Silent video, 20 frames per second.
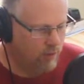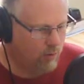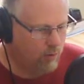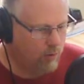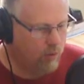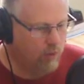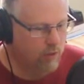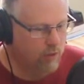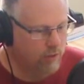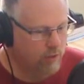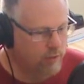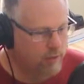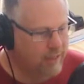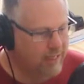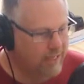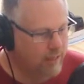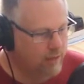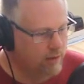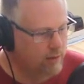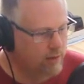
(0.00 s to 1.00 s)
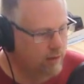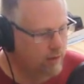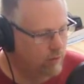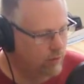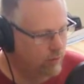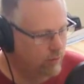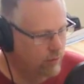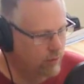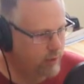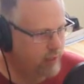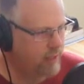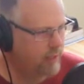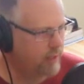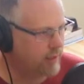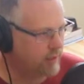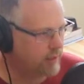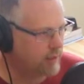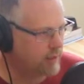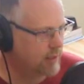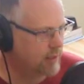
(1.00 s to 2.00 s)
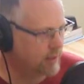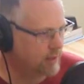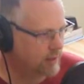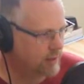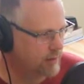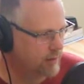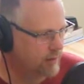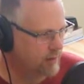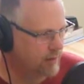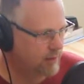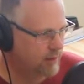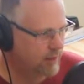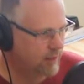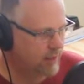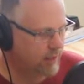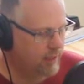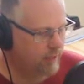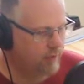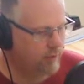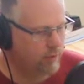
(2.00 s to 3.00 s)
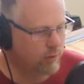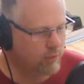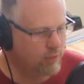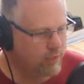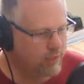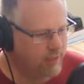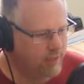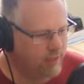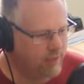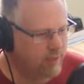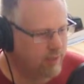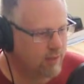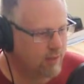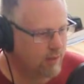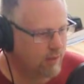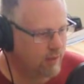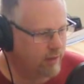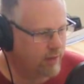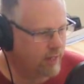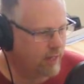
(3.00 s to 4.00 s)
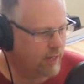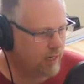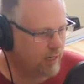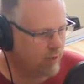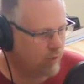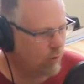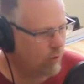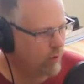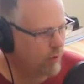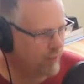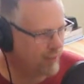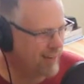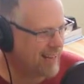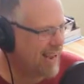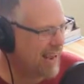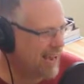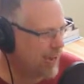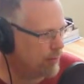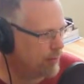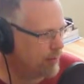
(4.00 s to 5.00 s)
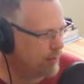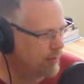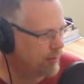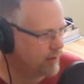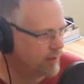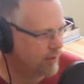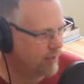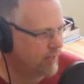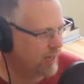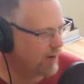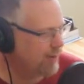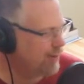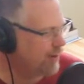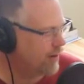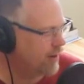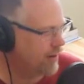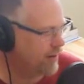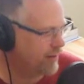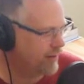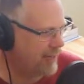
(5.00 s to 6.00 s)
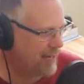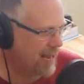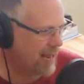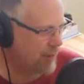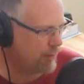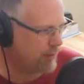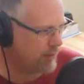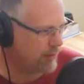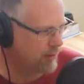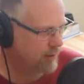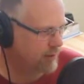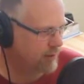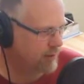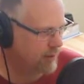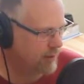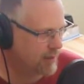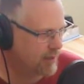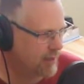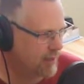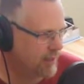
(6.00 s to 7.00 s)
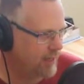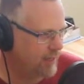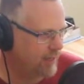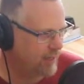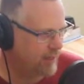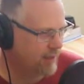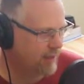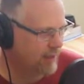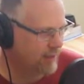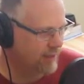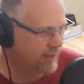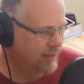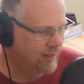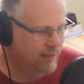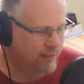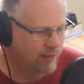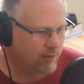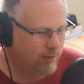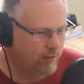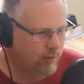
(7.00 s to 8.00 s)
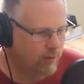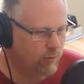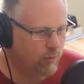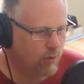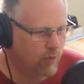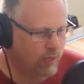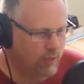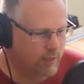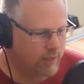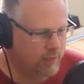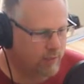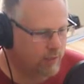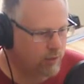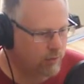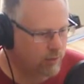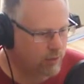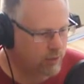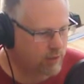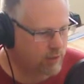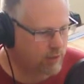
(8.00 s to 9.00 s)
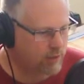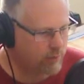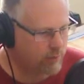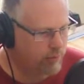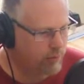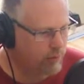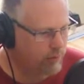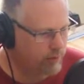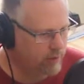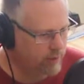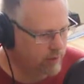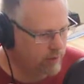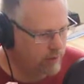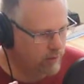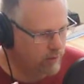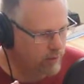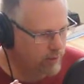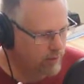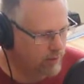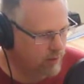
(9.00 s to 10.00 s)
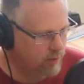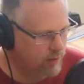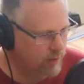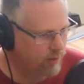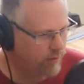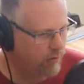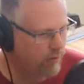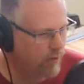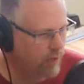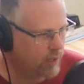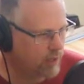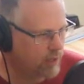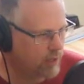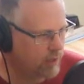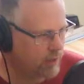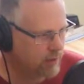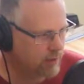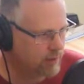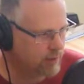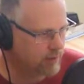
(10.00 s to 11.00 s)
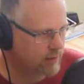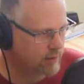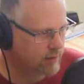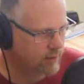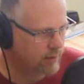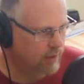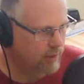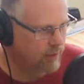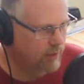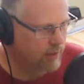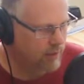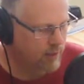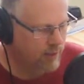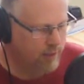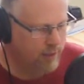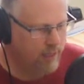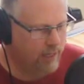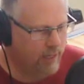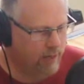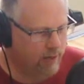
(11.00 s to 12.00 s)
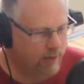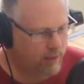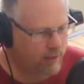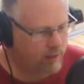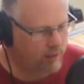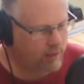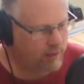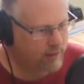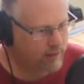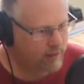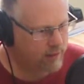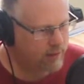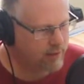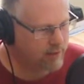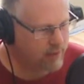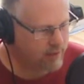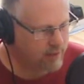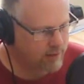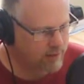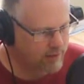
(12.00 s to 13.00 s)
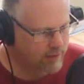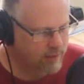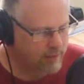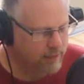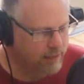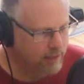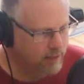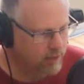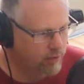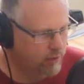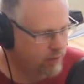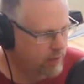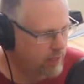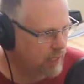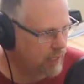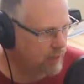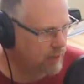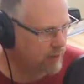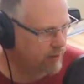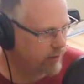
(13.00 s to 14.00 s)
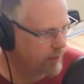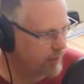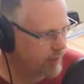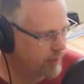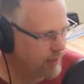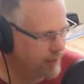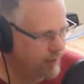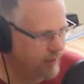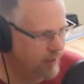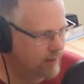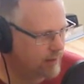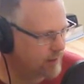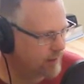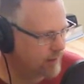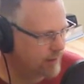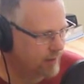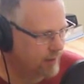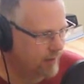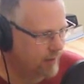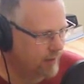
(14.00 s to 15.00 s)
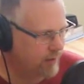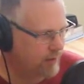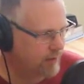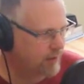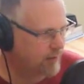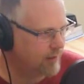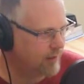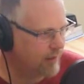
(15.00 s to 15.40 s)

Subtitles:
could download routines. And routines are not quite an app. They're like a part of an app, let's say. Okay. You want the computer to do this little function, calculate this trajectory, this